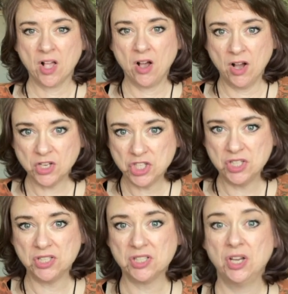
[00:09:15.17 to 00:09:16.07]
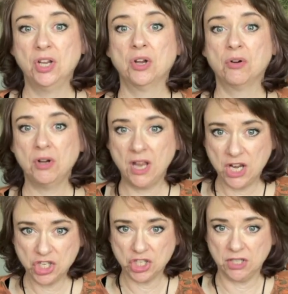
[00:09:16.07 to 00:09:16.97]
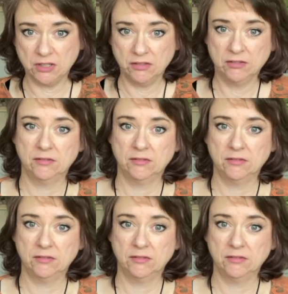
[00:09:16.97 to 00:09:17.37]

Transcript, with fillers: Conscious creation.